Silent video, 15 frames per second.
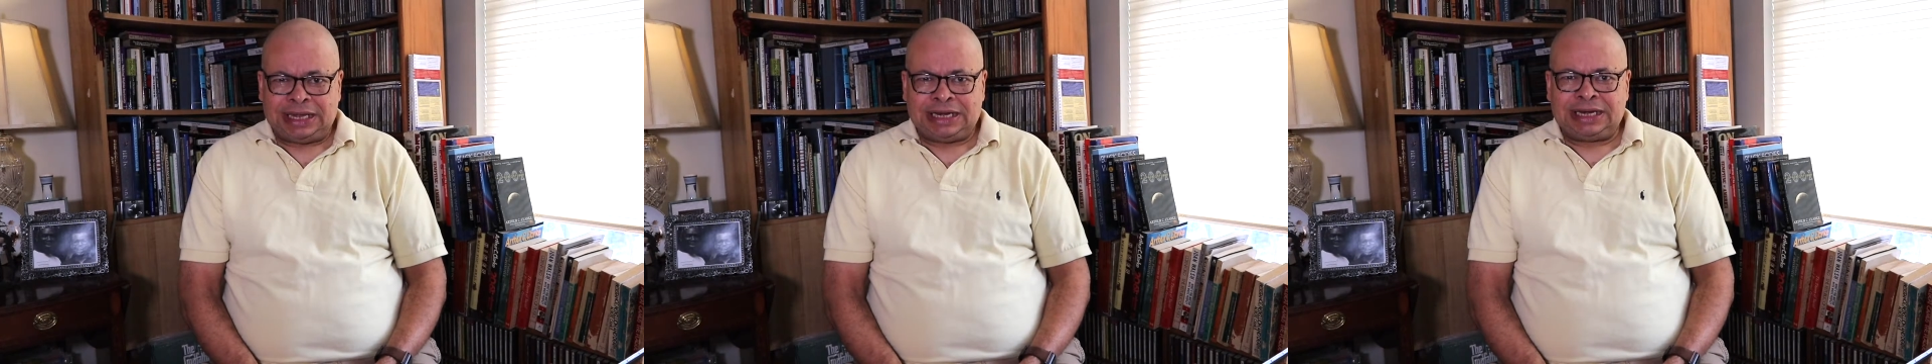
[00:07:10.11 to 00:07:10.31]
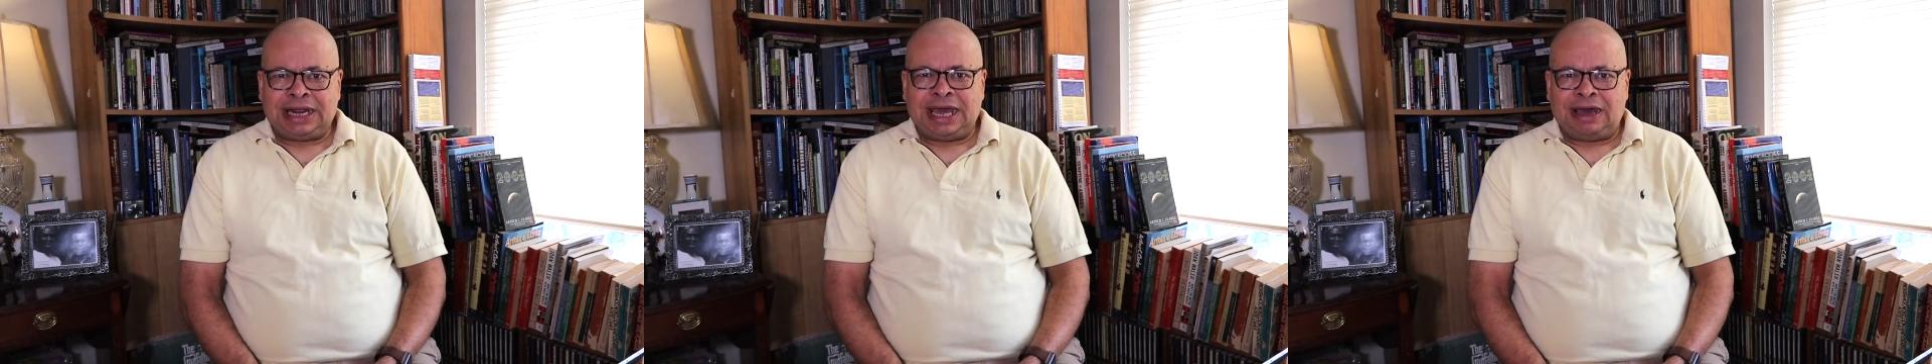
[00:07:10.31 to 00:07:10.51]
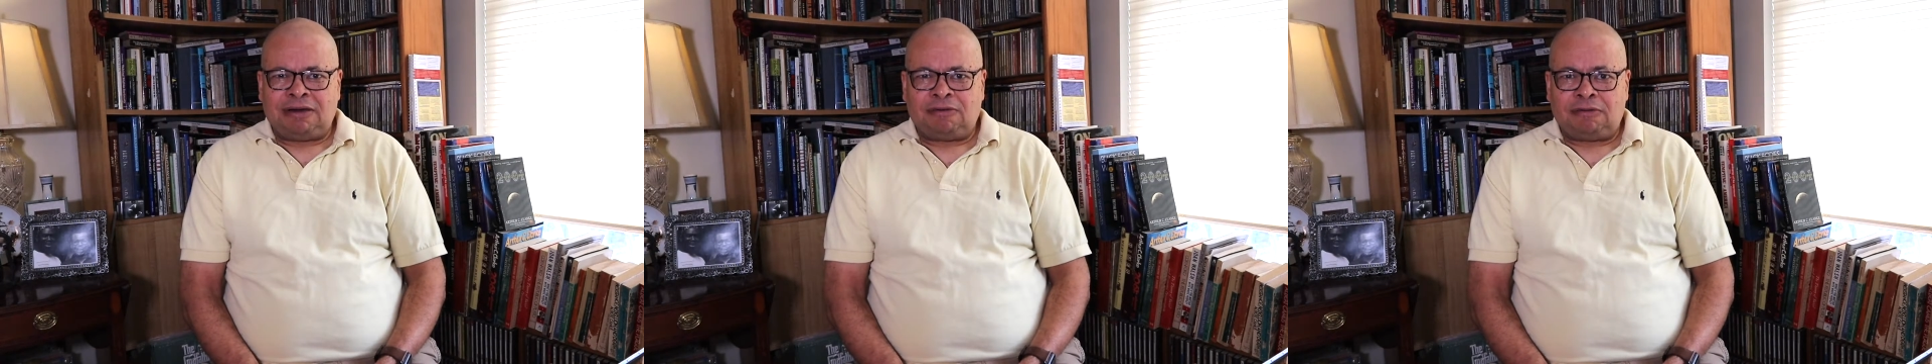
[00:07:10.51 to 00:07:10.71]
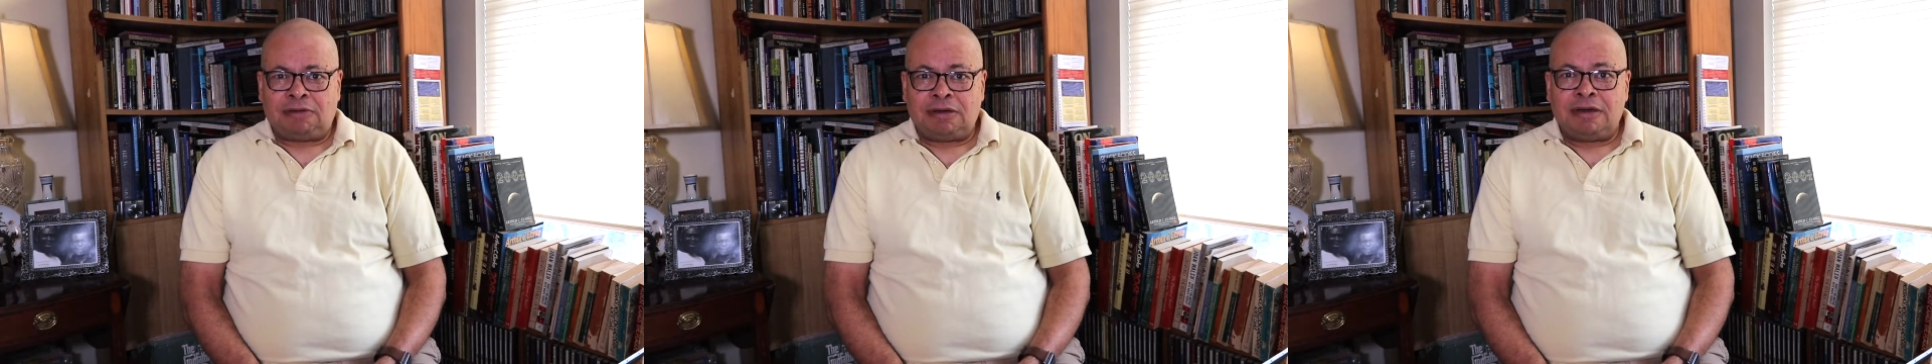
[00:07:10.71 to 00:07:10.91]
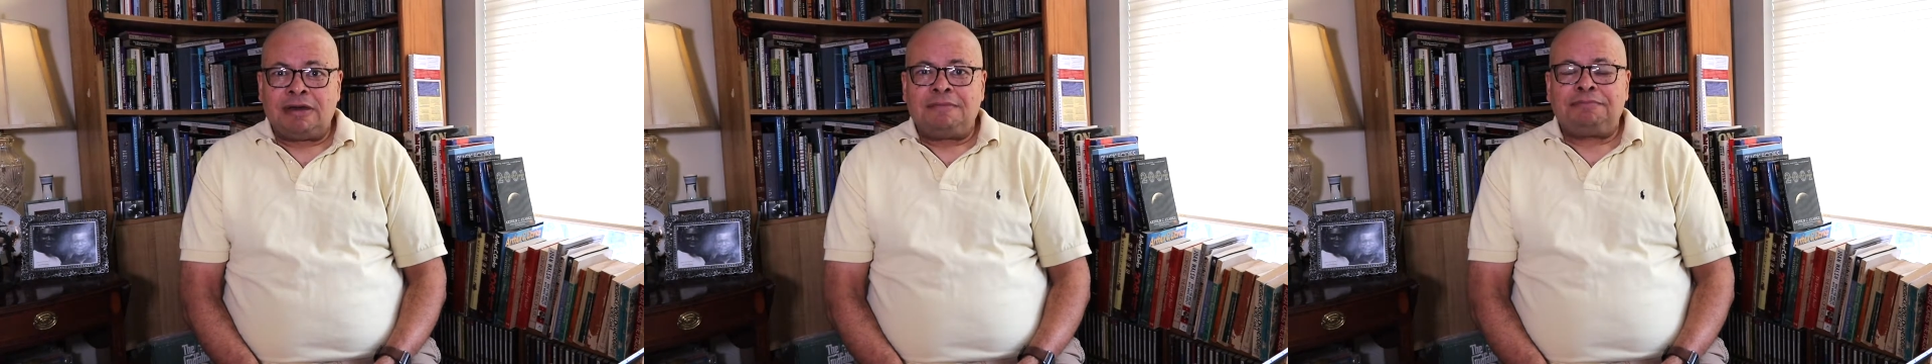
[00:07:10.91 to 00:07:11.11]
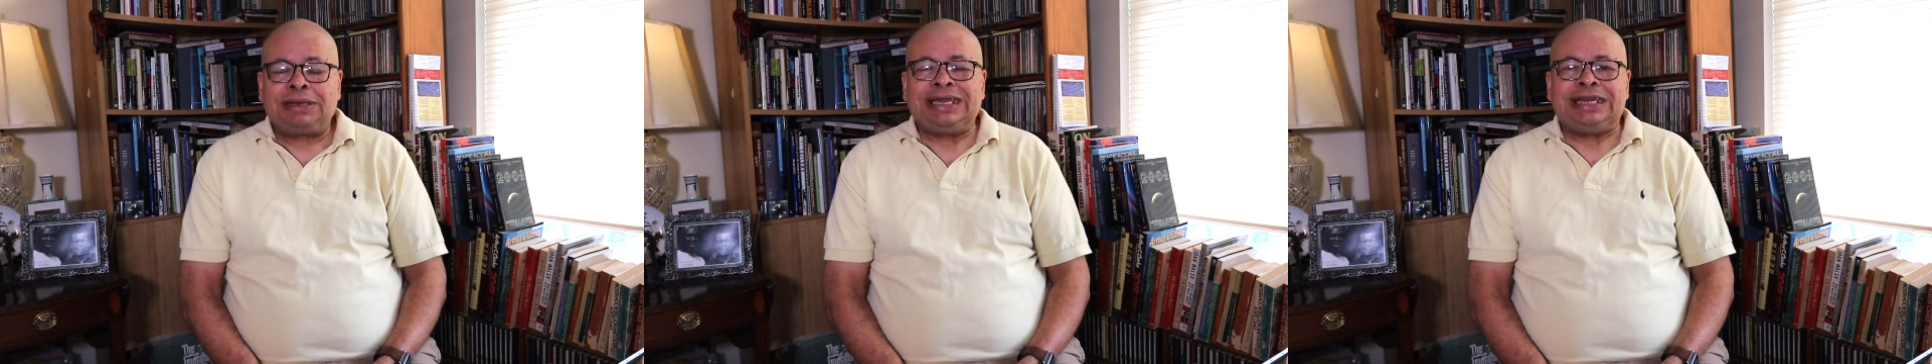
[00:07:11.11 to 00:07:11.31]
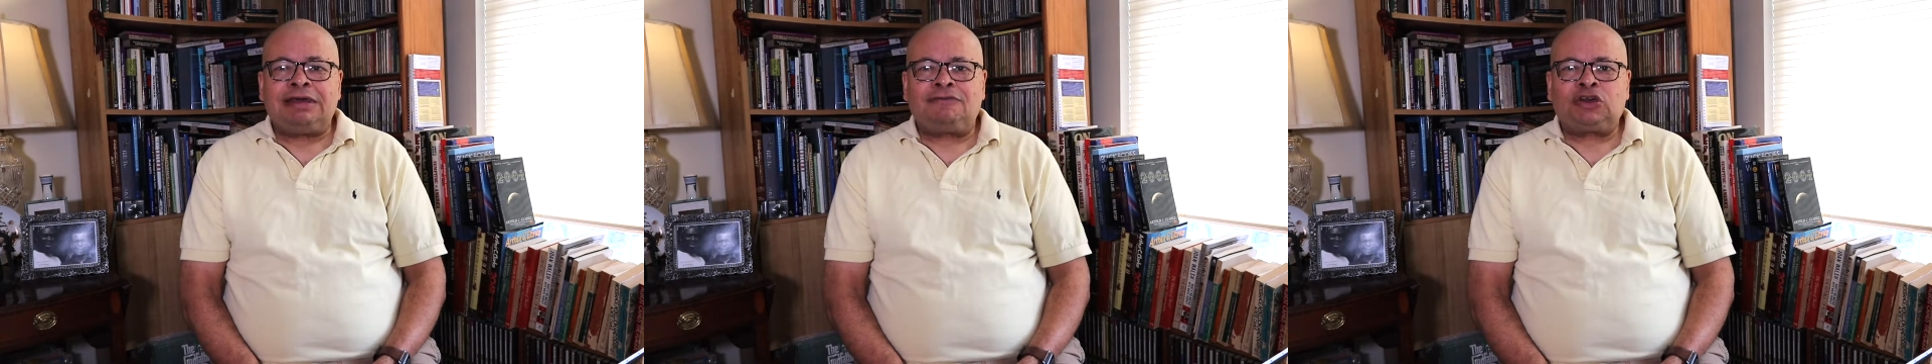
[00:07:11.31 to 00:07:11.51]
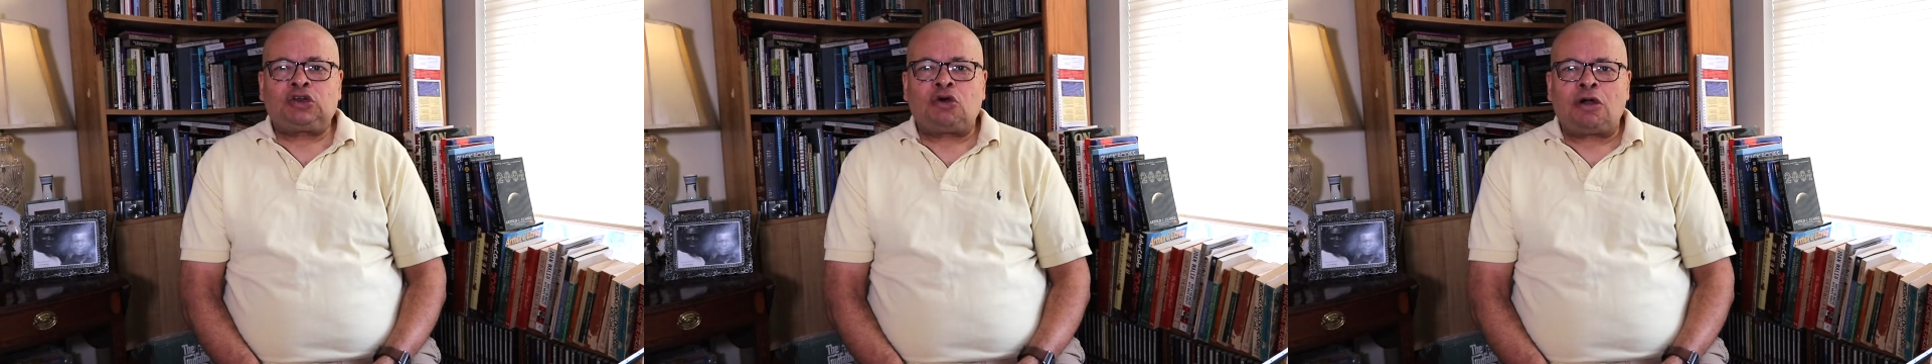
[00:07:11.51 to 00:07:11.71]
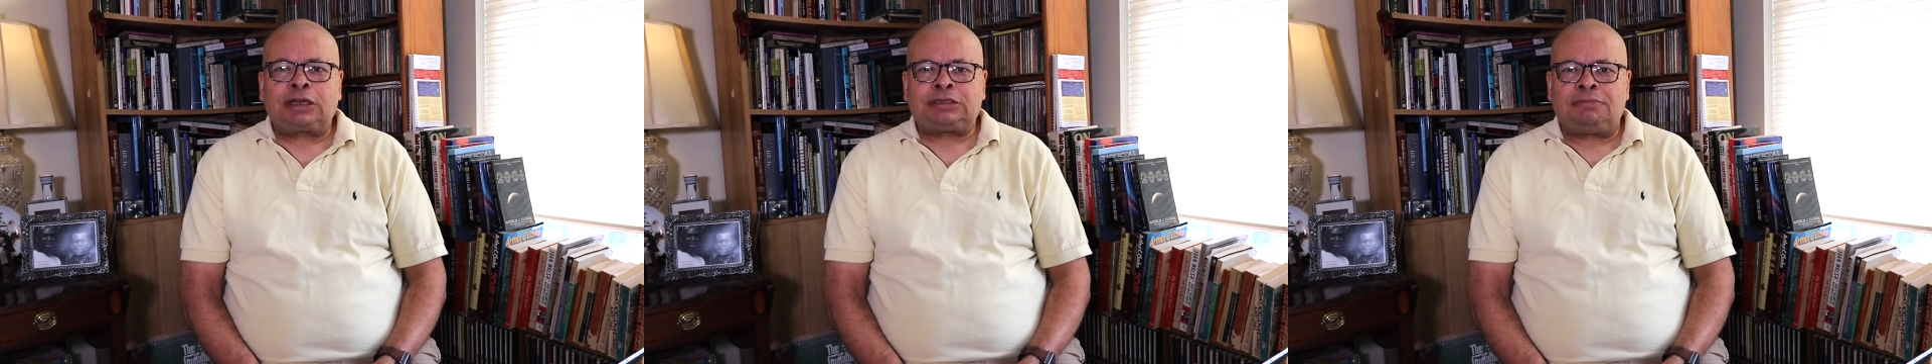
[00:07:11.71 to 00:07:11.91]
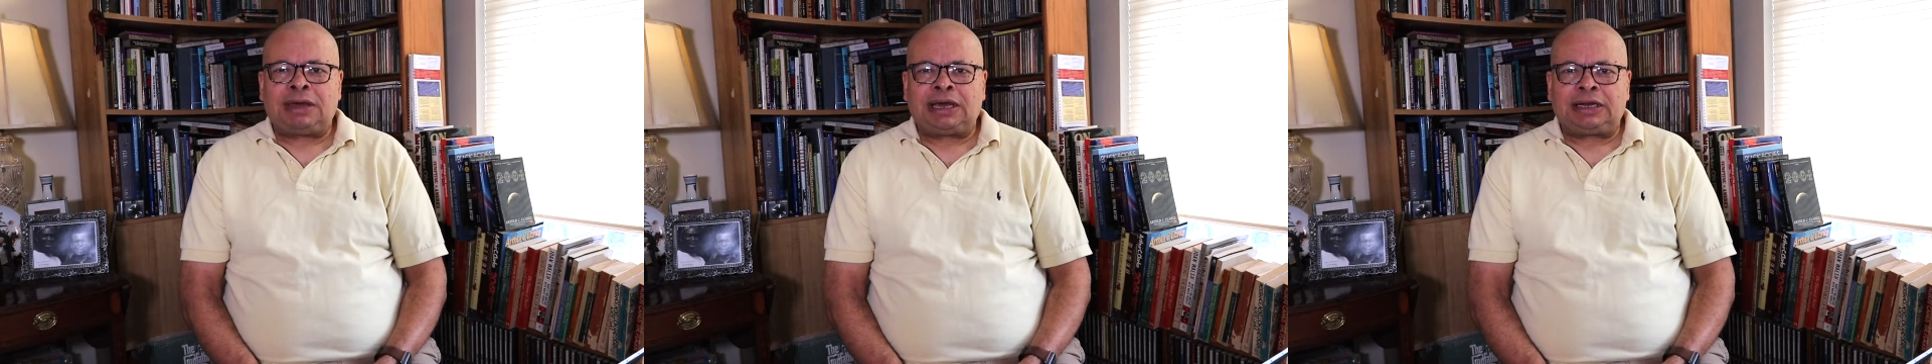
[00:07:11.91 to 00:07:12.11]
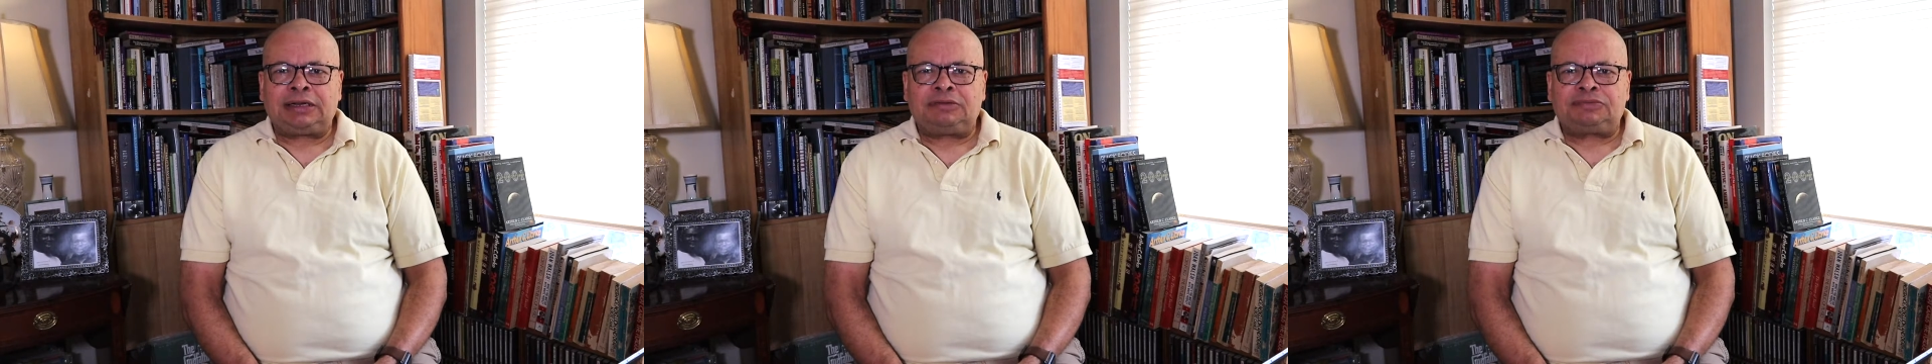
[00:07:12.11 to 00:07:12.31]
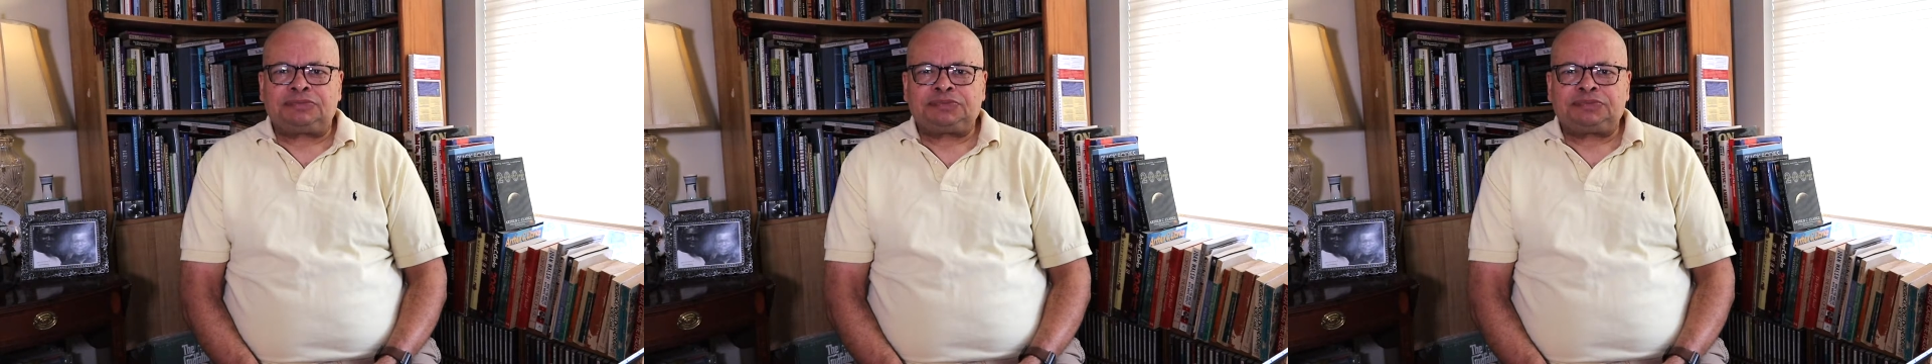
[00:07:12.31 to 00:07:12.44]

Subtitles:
now. But he never talked about it.